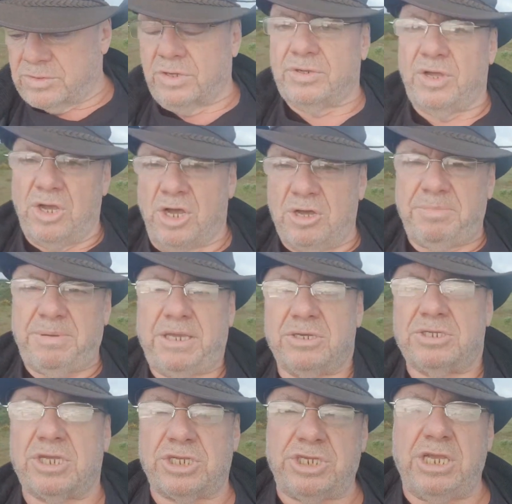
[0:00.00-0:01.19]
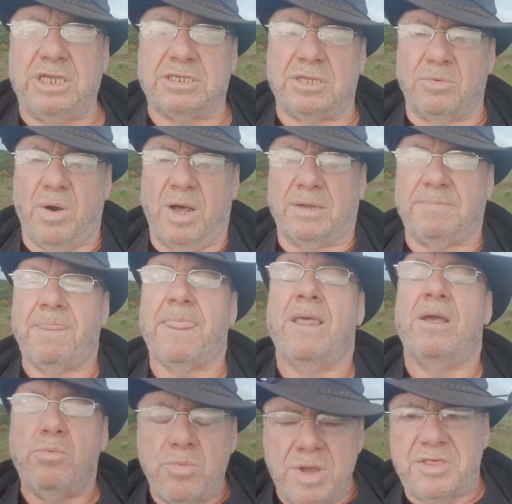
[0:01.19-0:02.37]
on her because she's the one
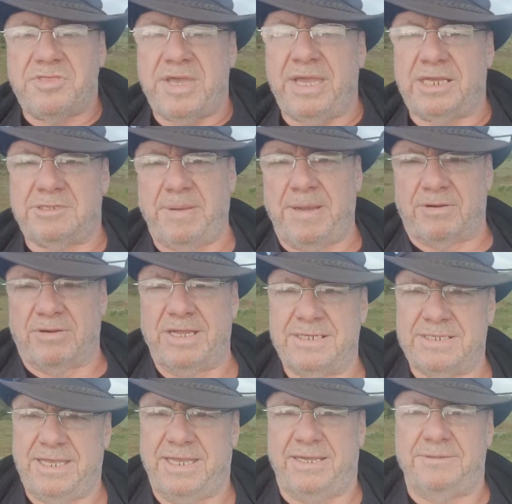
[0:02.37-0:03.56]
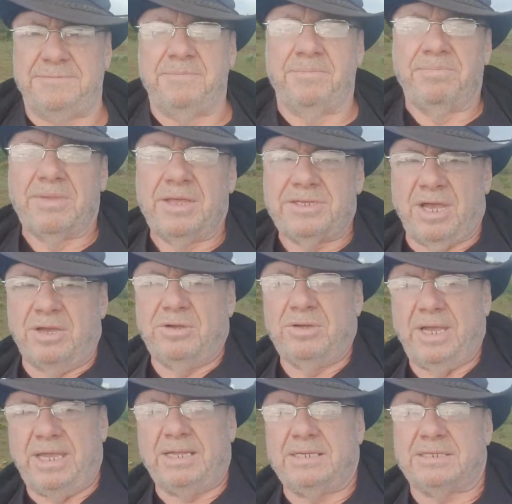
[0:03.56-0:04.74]
with the experience here. So
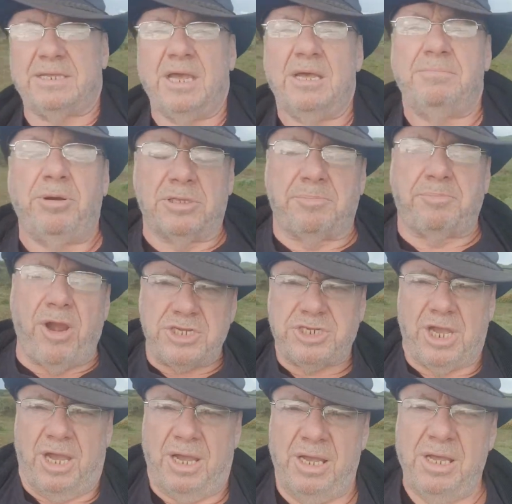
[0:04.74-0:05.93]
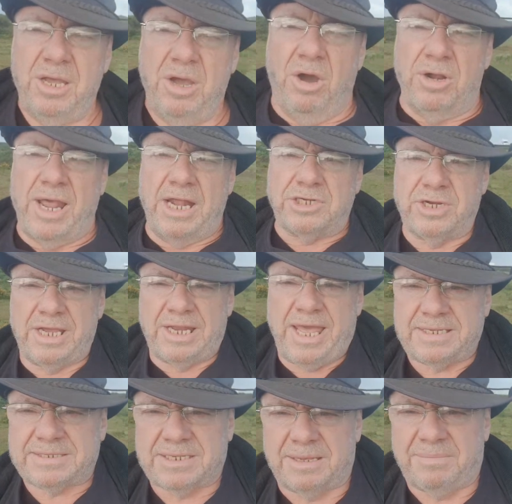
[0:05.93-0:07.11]
it's put the pressure on Andrea
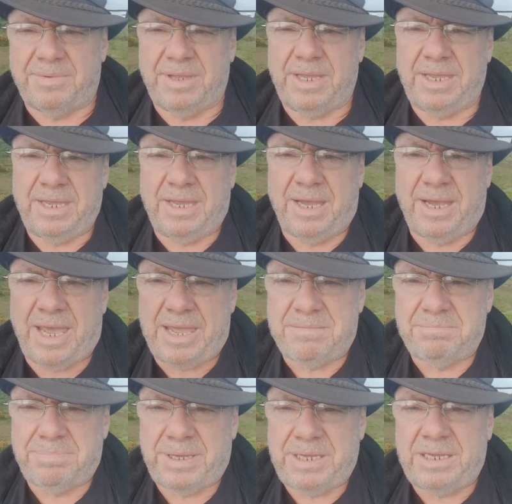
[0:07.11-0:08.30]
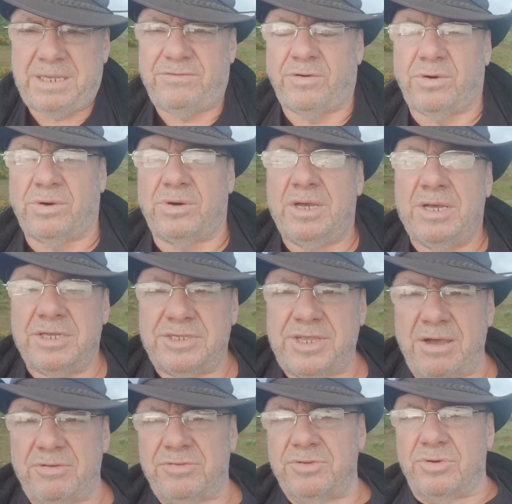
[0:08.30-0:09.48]
Leadsom, the MP for
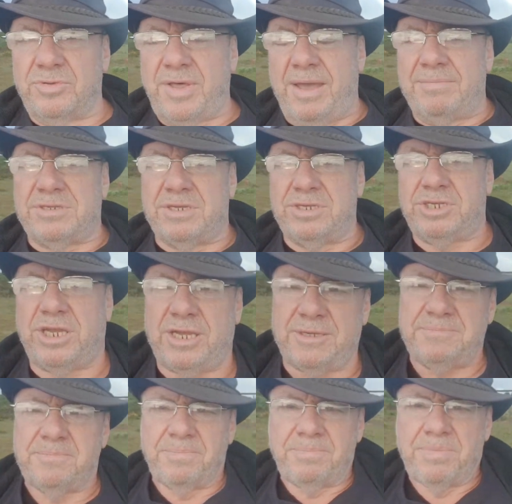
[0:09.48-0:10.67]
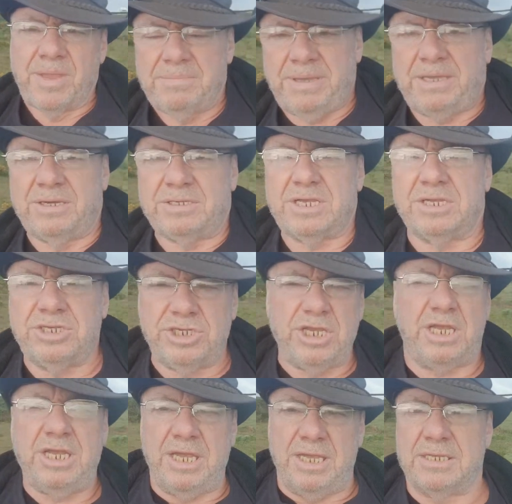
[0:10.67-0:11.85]
South Northamptonshire, because
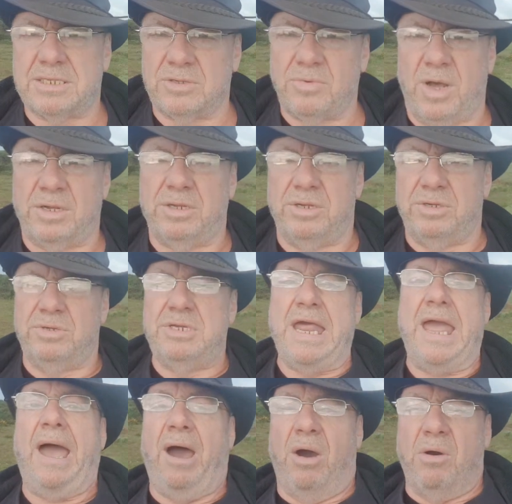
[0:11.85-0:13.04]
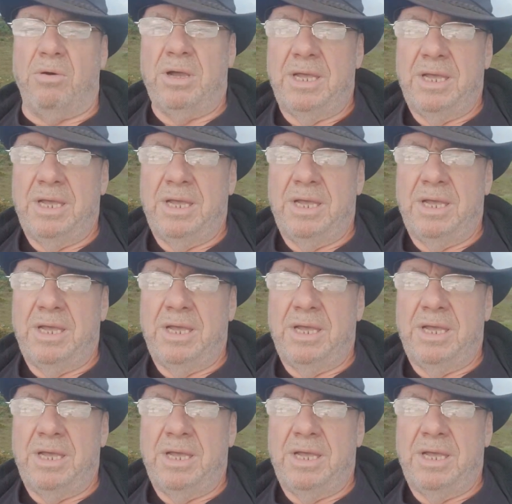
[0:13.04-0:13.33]
she is the one who now